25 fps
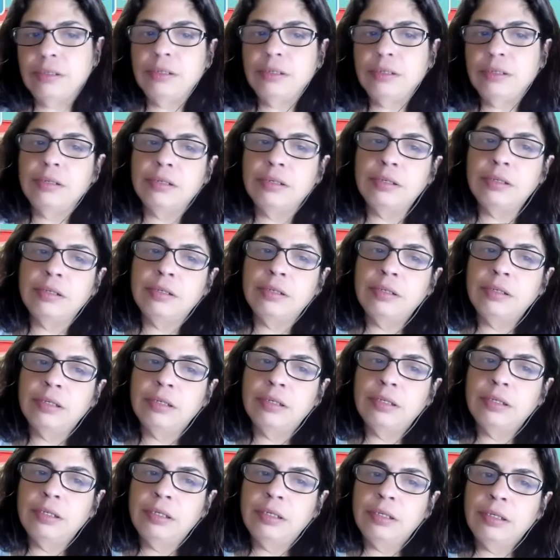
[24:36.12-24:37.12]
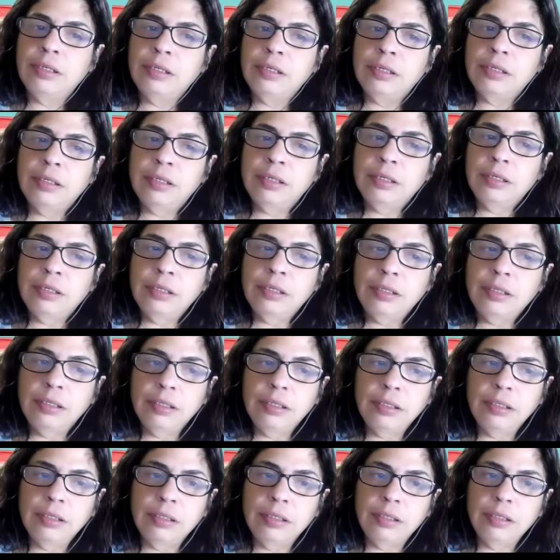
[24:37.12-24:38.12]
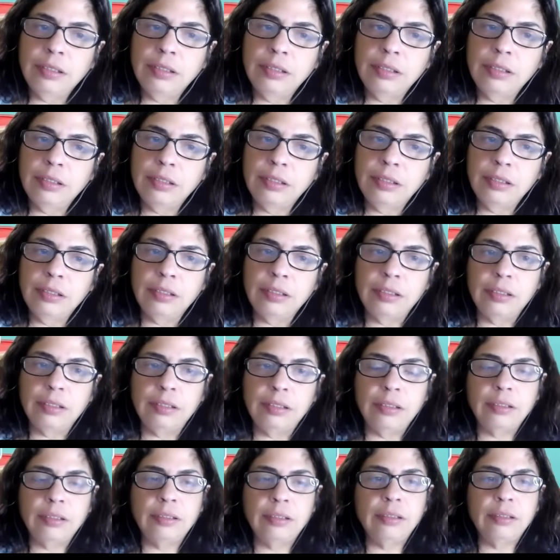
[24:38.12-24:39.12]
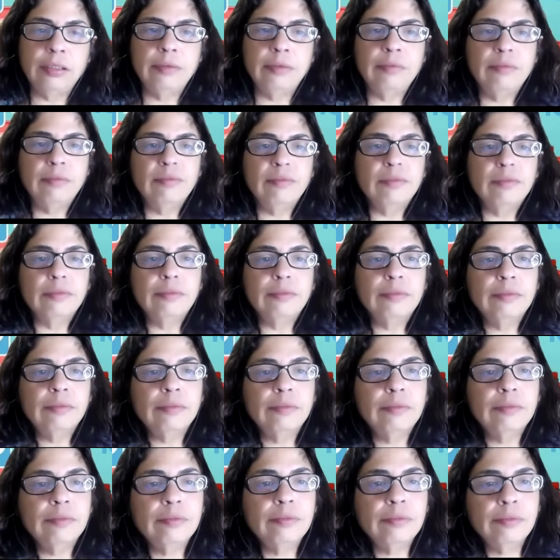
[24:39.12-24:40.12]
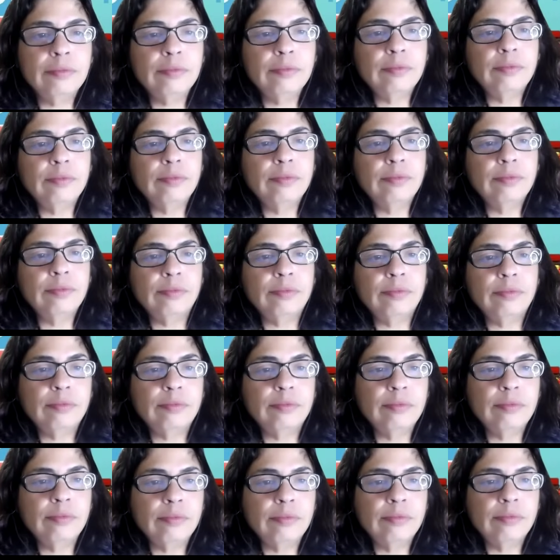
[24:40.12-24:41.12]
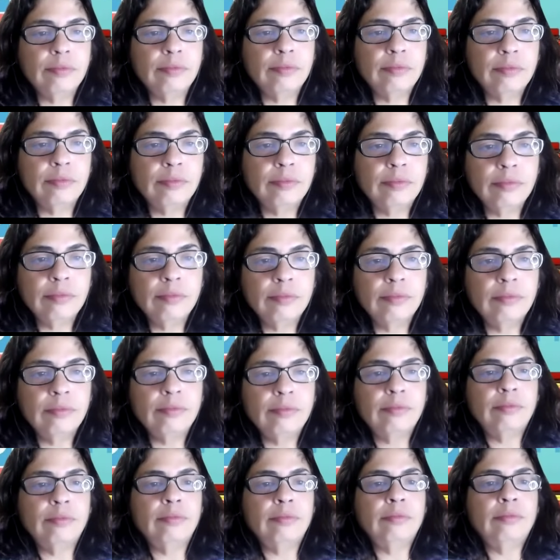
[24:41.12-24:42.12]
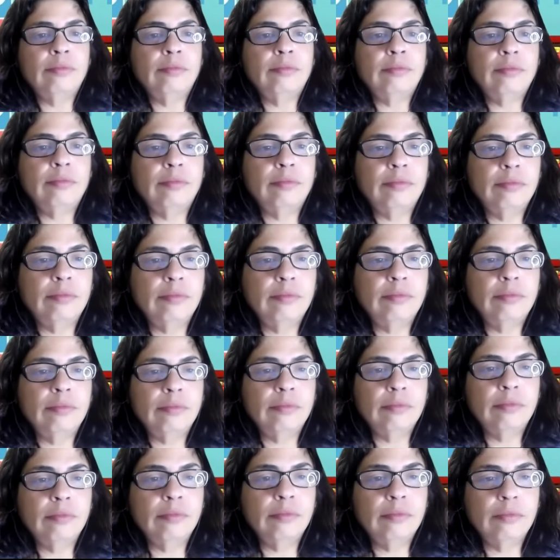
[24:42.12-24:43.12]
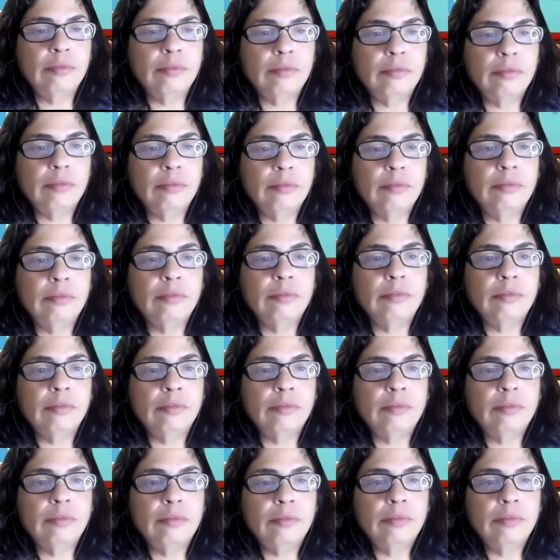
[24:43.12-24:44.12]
This person isn't speaking.